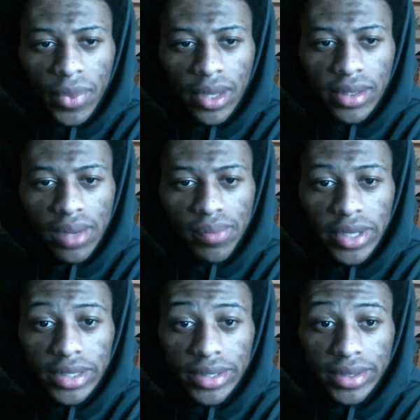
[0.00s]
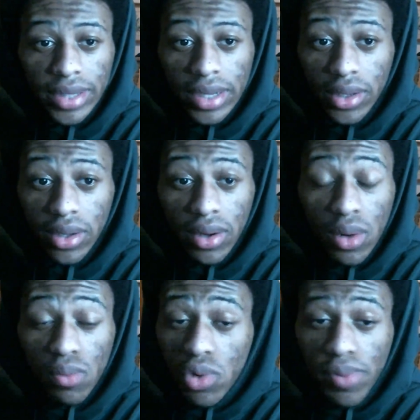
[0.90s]
That means that
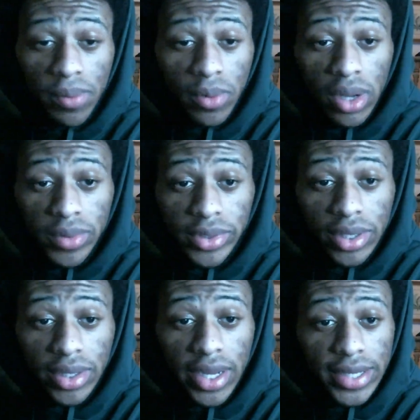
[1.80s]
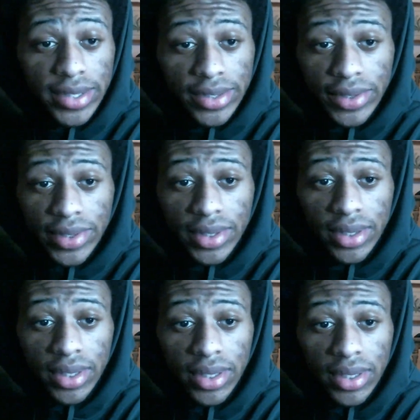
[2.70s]
uh, more people coming to classes.
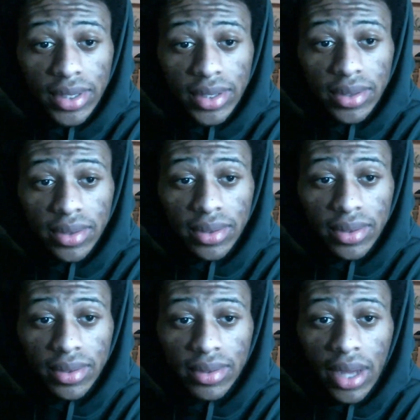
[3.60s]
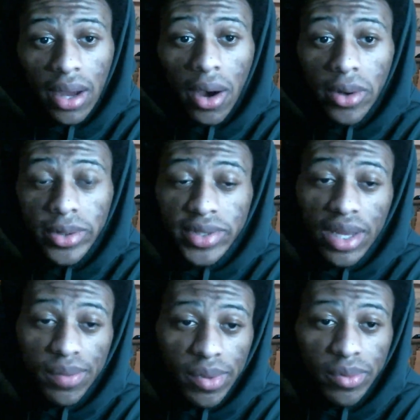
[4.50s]
Not all the
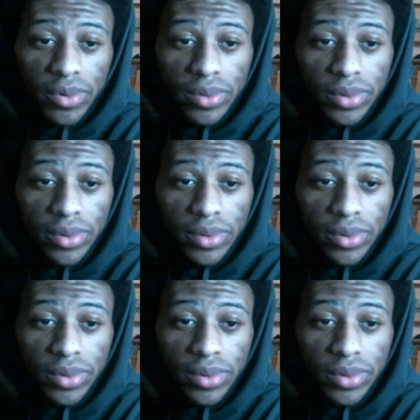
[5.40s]
same people